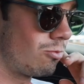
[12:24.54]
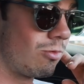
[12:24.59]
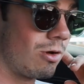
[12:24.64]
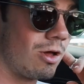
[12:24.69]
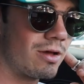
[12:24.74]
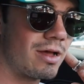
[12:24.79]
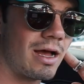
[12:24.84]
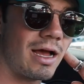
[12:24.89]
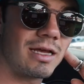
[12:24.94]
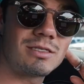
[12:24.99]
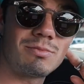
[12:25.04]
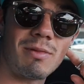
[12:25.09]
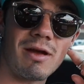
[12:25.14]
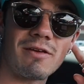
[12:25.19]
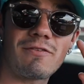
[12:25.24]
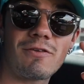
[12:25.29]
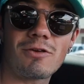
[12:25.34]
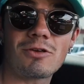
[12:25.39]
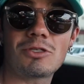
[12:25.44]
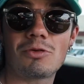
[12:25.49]
Well, guys, my
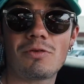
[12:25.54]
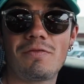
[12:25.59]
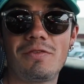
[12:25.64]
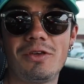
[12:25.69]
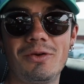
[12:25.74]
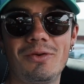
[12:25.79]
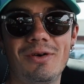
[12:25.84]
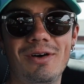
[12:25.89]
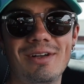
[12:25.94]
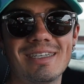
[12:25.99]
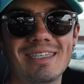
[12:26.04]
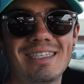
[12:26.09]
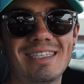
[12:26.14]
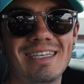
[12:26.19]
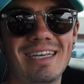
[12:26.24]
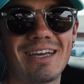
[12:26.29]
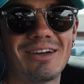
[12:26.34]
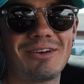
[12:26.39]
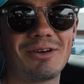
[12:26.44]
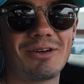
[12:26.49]
first review on the
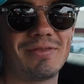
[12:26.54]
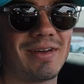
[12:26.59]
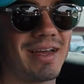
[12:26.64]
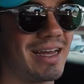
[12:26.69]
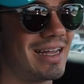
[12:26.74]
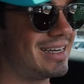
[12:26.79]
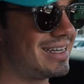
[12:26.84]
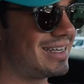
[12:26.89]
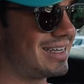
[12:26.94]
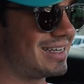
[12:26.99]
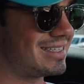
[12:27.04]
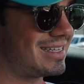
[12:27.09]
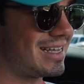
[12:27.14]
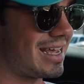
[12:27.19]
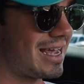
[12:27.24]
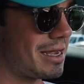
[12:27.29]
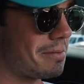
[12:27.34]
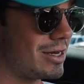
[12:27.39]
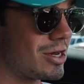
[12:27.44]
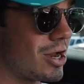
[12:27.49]
C8 Corvette is
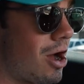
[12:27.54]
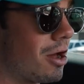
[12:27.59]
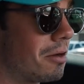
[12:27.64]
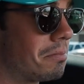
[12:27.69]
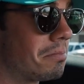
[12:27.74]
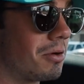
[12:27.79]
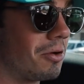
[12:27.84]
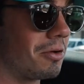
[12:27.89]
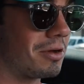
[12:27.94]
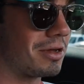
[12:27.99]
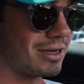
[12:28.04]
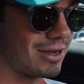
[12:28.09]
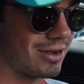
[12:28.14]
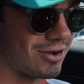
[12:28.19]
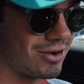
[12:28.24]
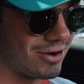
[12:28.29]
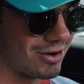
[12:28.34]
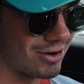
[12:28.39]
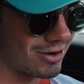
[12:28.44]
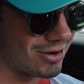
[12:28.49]
a non-broken-in
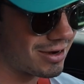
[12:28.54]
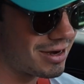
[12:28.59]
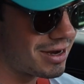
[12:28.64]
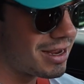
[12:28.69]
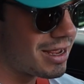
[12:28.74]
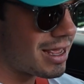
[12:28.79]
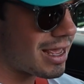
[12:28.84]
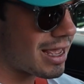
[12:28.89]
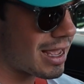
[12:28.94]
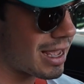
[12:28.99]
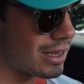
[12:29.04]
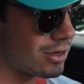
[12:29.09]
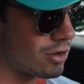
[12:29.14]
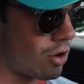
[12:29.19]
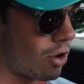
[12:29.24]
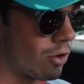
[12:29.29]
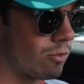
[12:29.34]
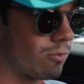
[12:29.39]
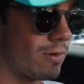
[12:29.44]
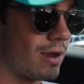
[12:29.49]
car, and
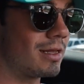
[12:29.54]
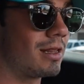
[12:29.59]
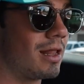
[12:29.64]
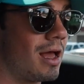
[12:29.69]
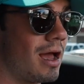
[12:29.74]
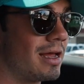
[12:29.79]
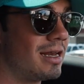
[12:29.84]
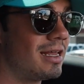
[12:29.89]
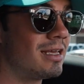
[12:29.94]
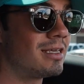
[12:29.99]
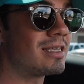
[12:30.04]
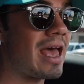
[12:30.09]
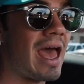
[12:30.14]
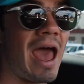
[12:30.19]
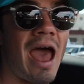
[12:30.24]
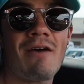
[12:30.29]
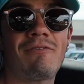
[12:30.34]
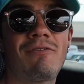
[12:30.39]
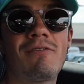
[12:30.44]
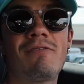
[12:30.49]
our red line is
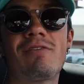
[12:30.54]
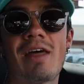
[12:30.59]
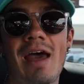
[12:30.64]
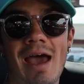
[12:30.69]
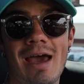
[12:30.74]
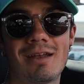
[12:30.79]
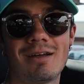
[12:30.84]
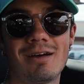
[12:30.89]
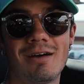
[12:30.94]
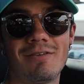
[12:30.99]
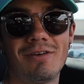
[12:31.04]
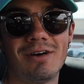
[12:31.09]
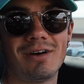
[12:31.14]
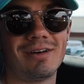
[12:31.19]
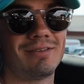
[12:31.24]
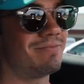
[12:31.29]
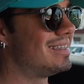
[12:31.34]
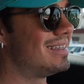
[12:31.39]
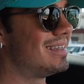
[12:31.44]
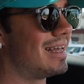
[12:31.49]
half of that of
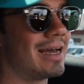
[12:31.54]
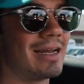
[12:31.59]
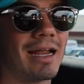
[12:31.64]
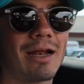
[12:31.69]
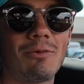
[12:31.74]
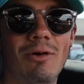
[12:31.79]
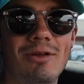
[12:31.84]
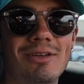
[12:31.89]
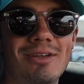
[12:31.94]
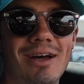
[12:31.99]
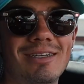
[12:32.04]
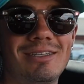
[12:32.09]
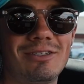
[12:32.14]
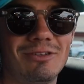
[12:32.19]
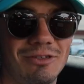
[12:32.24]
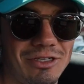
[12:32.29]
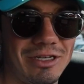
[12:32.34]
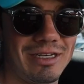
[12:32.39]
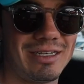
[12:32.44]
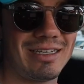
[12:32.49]
a
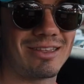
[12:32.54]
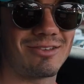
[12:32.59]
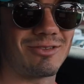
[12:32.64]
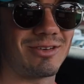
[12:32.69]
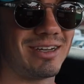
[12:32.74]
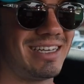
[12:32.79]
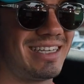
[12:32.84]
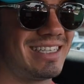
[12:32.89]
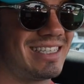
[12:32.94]
991.2 GT3.